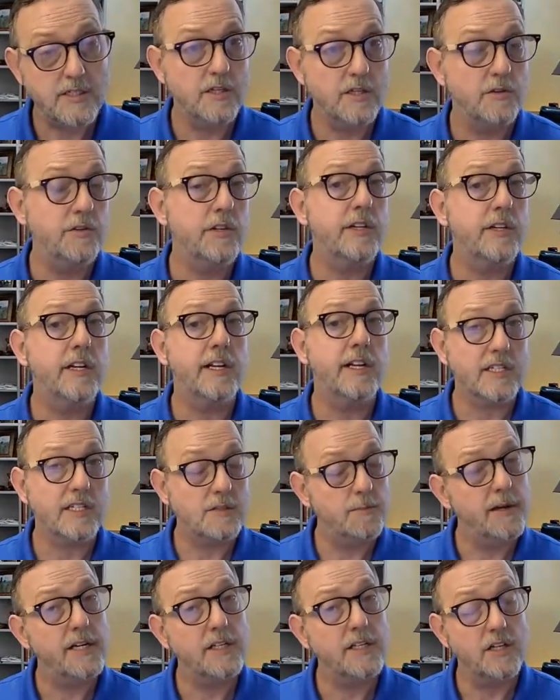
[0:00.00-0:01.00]
So you can
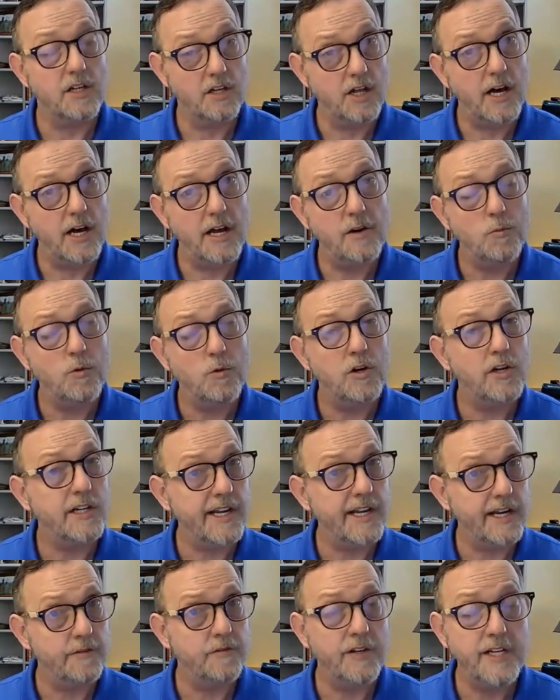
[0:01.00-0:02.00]
expect a lot of
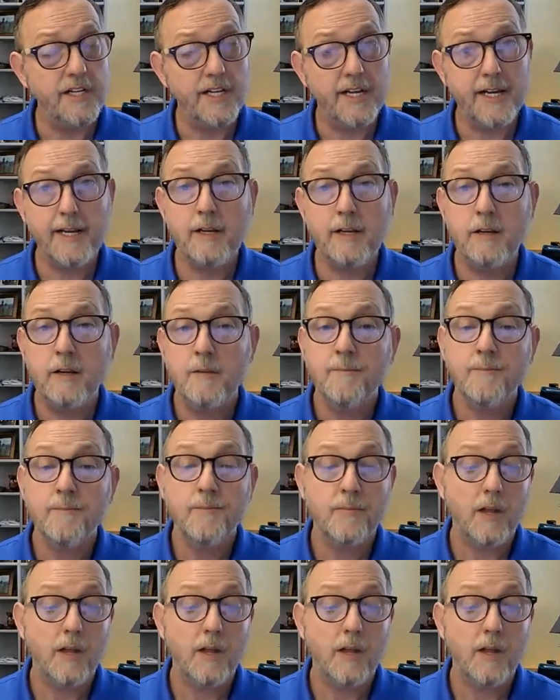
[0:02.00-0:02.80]
work every day.